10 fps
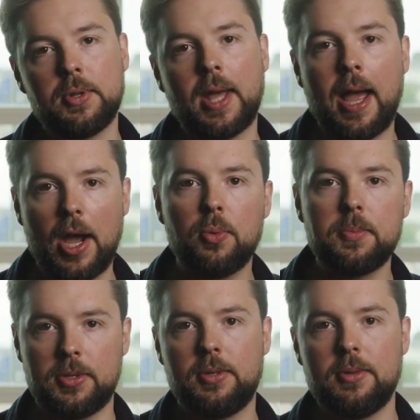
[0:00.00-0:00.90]
and that
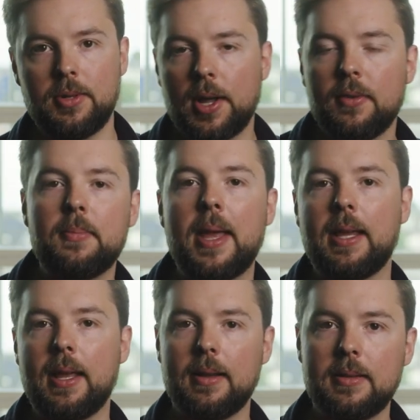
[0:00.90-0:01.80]
helps kind of
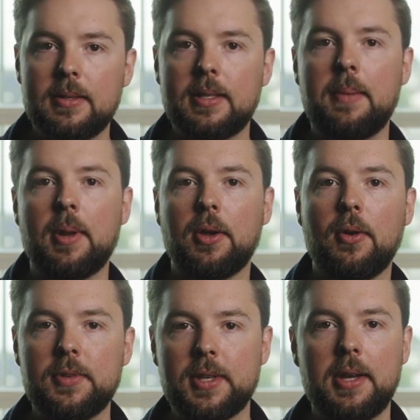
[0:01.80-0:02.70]
make it seem like
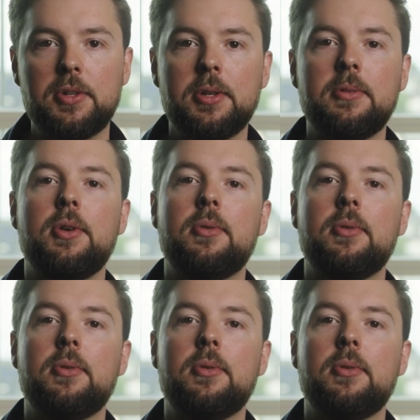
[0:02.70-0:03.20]
conversation.